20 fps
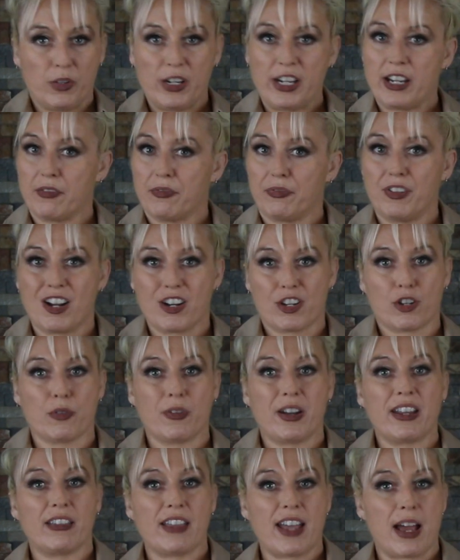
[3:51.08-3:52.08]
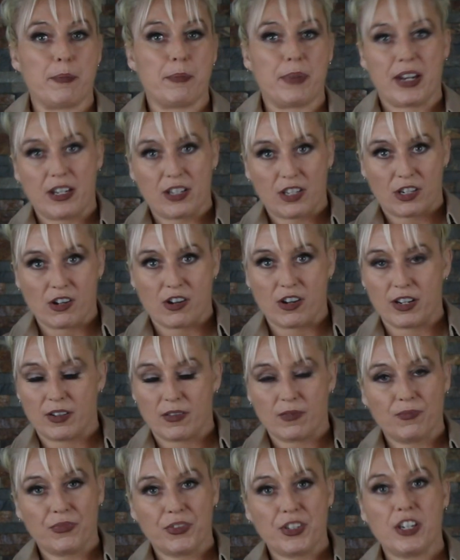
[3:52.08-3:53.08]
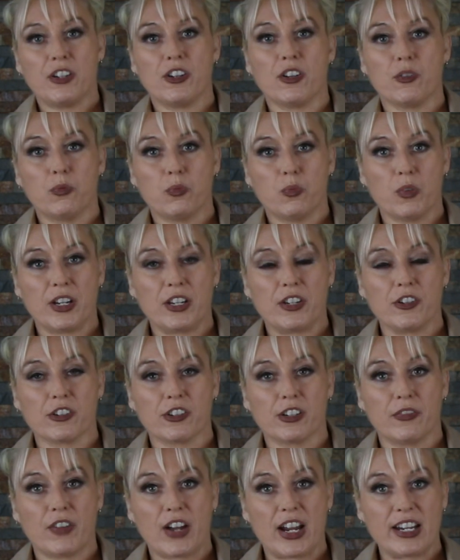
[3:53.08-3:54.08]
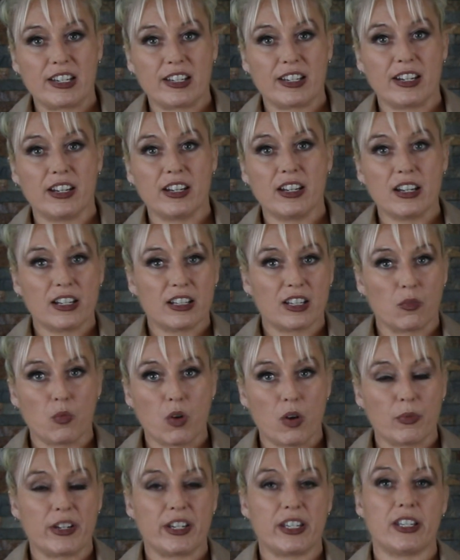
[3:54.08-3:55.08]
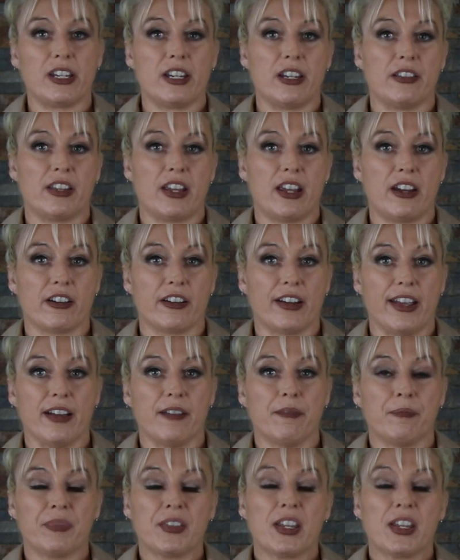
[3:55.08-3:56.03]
we can fluctuate that based on, you know, what your advice is and what we see in the area.